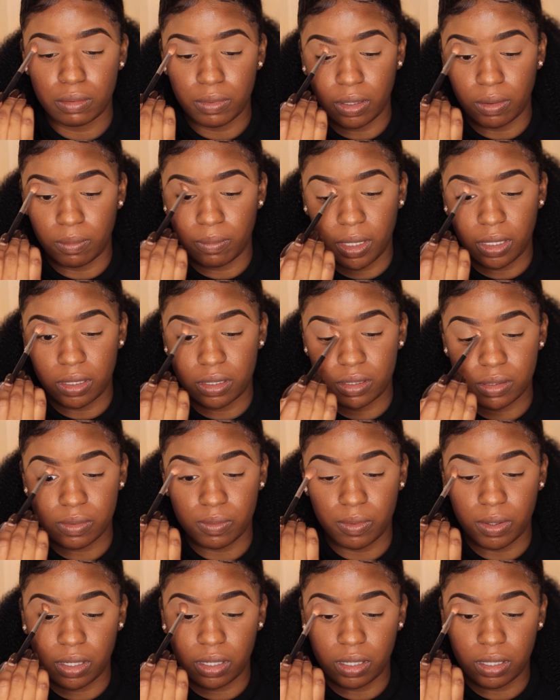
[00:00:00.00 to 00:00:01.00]
Gonna make this
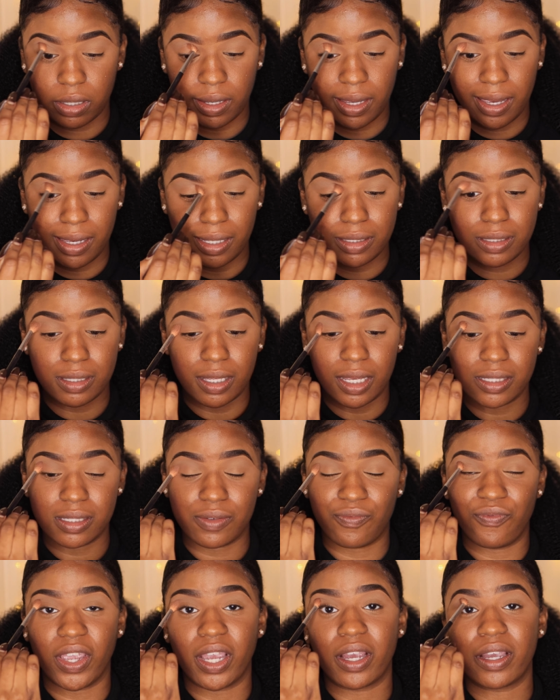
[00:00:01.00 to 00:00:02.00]
work.
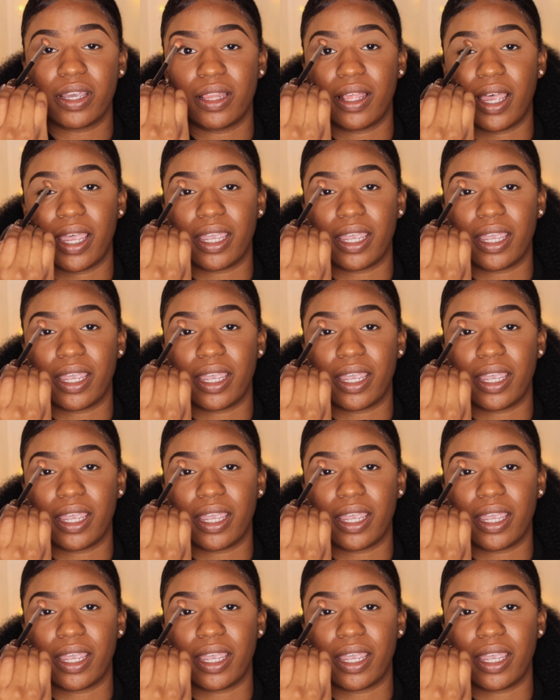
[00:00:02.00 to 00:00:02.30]
It's very